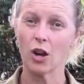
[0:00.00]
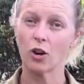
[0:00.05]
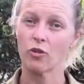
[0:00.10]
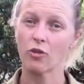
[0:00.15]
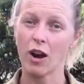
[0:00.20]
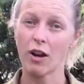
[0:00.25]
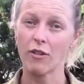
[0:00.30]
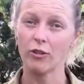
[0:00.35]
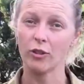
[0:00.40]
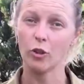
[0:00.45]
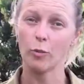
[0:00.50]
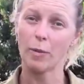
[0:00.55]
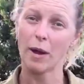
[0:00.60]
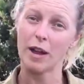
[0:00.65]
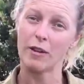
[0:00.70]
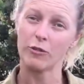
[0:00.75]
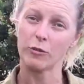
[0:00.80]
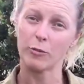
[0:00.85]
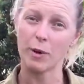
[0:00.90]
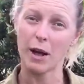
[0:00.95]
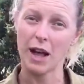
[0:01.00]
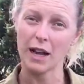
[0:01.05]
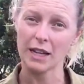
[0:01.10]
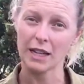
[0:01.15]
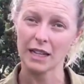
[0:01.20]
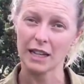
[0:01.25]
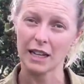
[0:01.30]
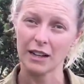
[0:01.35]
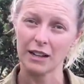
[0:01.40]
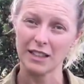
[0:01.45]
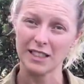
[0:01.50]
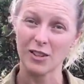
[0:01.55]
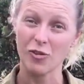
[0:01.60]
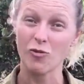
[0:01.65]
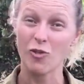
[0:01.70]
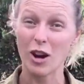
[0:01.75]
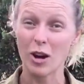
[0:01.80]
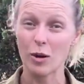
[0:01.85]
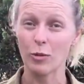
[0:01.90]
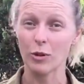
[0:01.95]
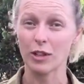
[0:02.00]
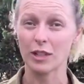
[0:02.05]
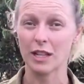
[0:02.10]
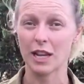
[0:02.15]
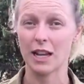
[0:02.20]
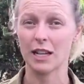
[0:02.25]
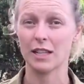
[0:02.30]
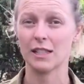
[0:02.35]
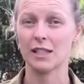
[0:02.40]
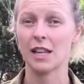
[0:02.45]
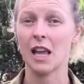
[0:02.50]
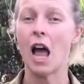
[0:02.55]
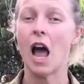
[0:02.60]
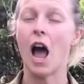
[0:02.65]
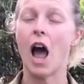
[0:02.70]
gravel or paved parking areas and rainwater tanks